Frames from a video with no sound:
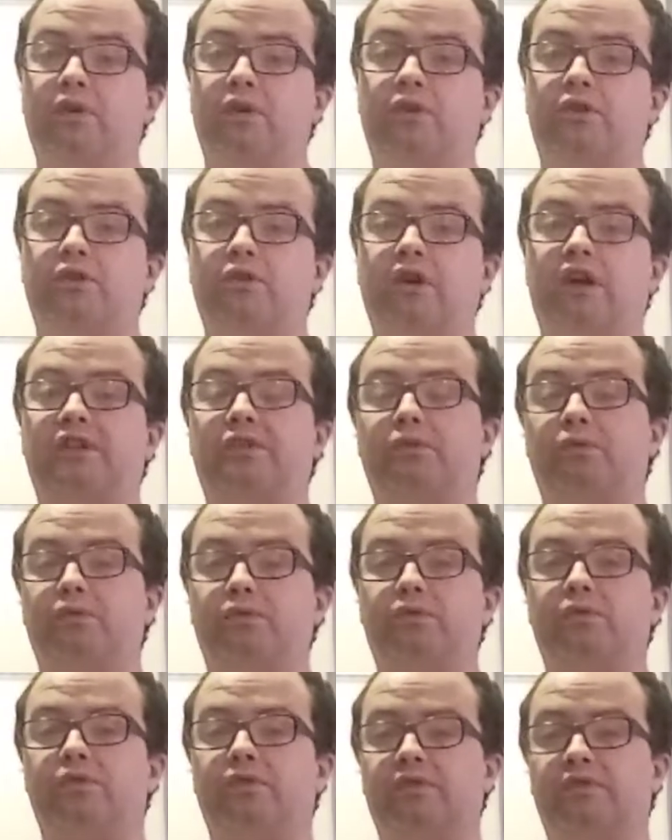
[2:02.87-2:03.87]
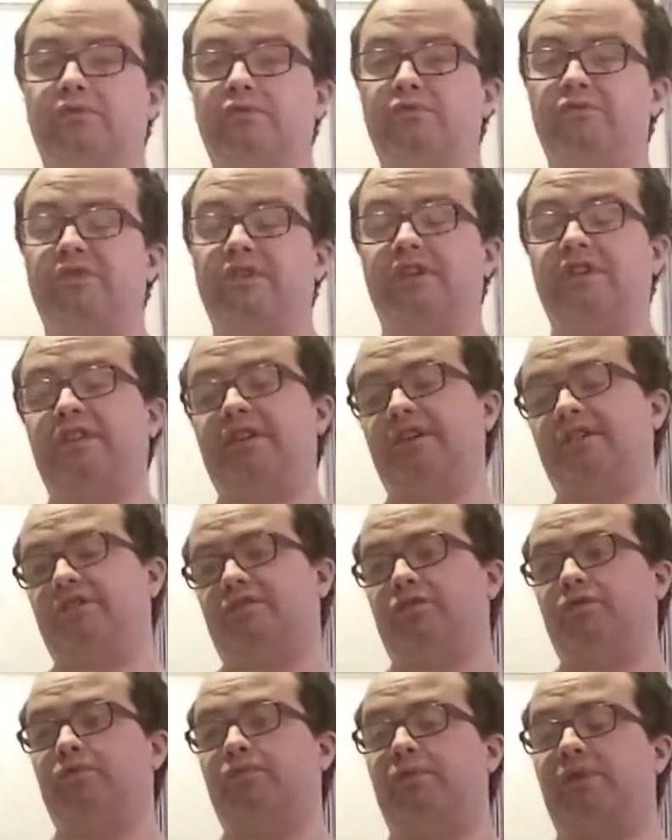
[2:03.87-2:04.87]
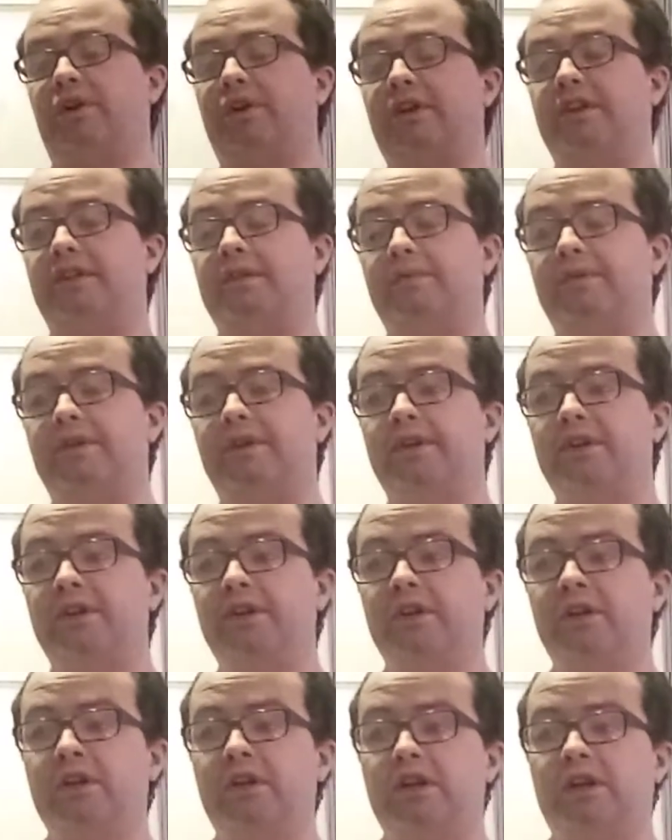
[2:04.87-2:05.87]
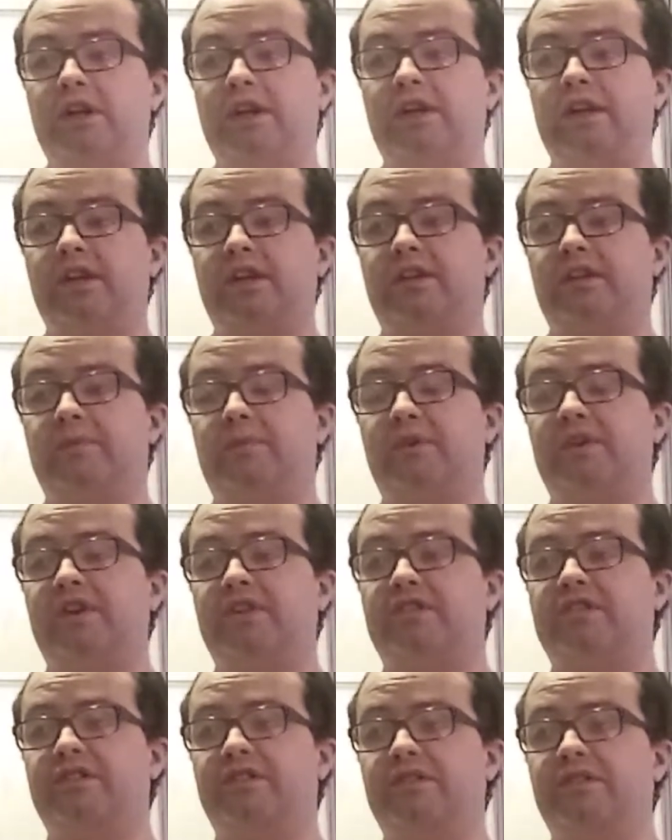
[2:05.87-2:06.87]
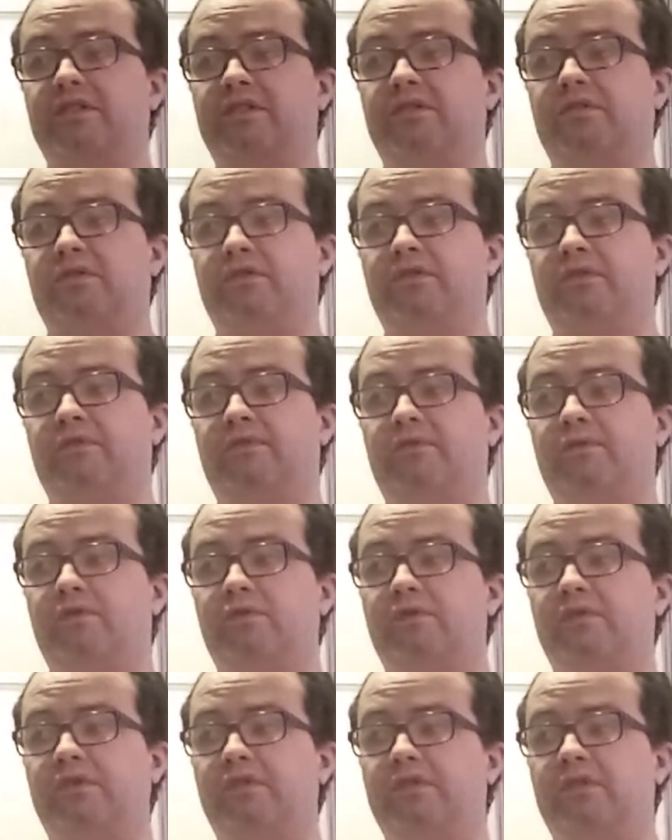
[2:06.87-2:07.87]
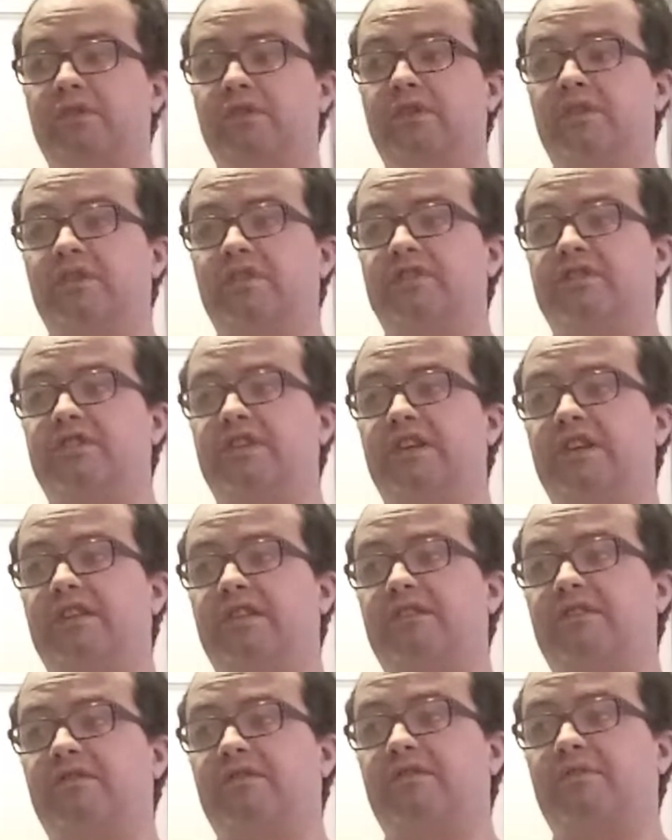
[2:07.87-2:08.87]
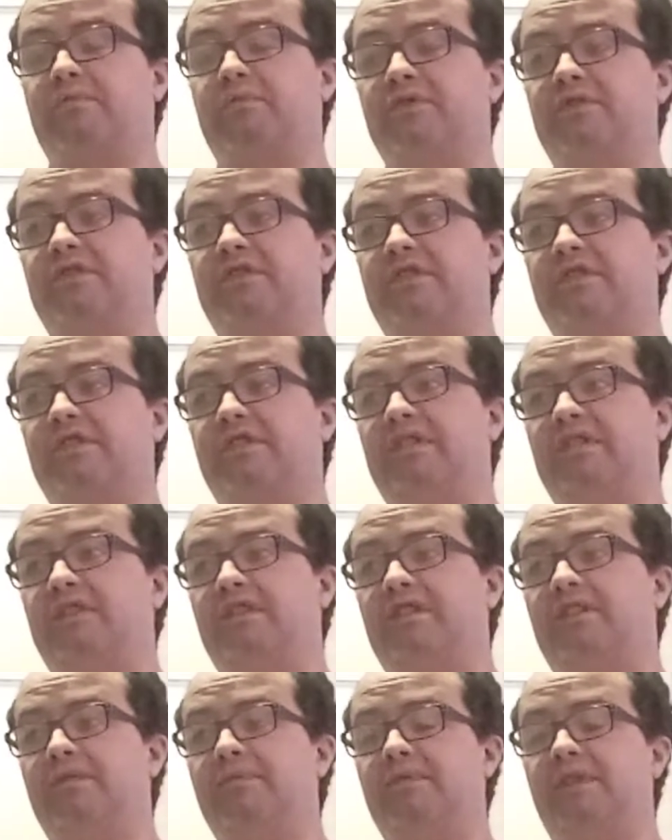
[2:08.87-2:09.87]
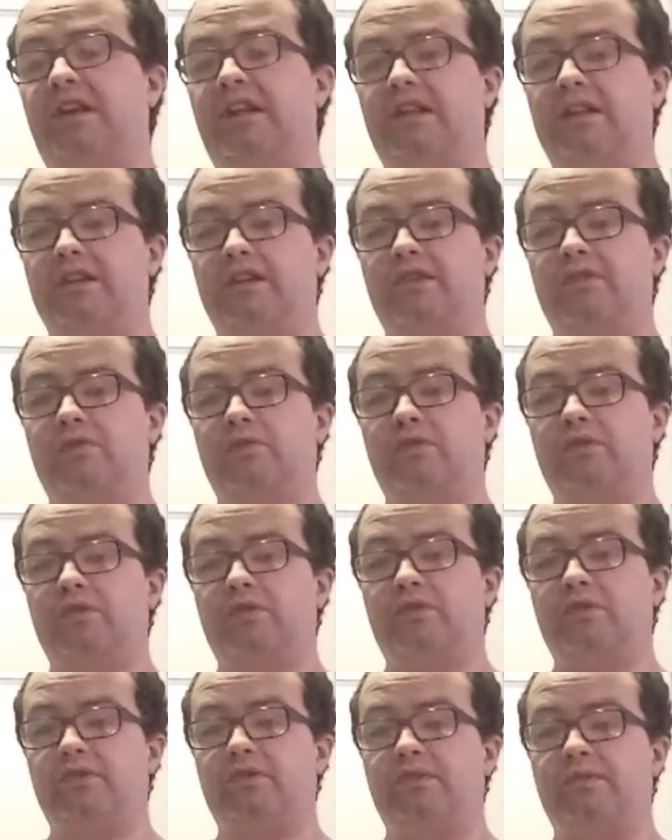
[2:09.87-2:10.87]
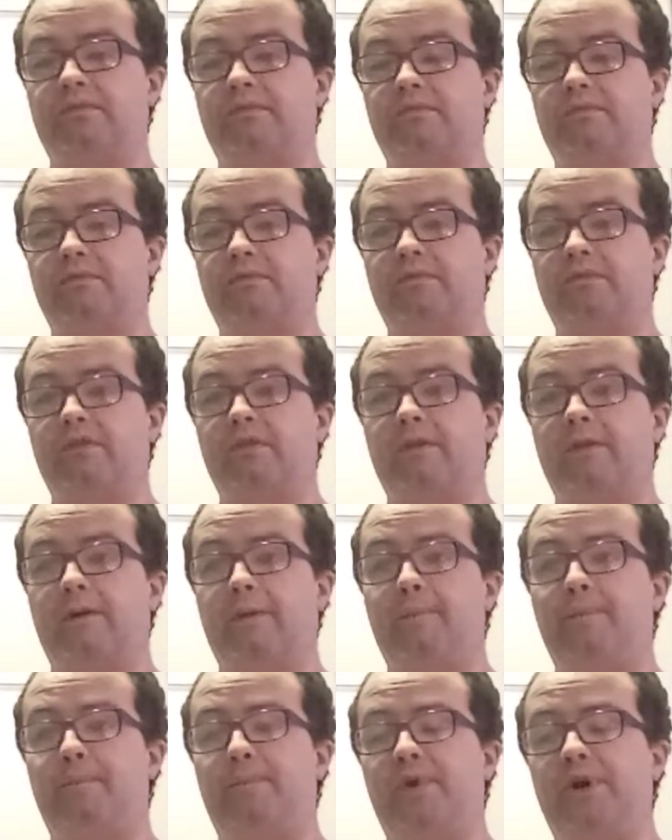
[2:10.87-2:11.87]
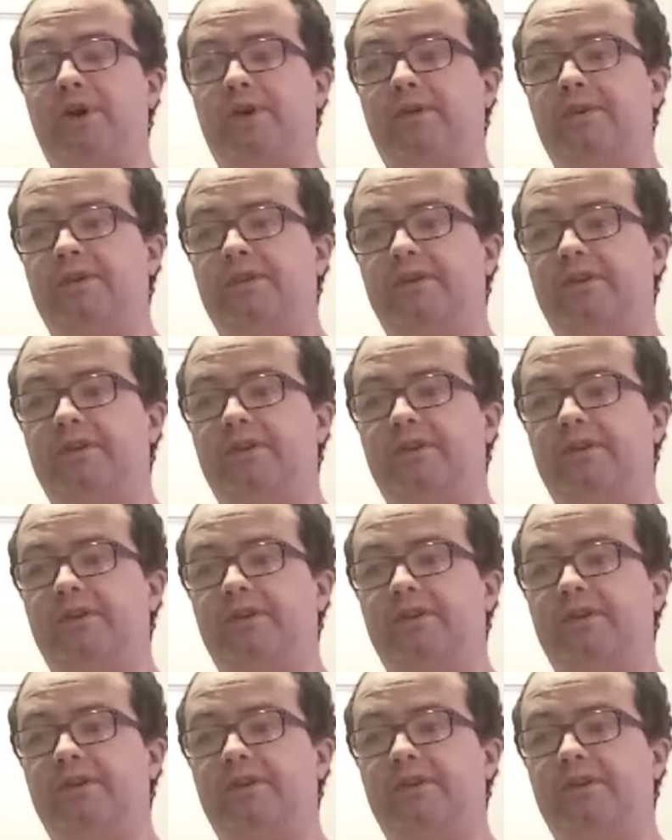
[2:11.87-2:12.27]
or not, I don't know. I don't really think so. But anyway, the person on the phone said there wasn't criminality going on, but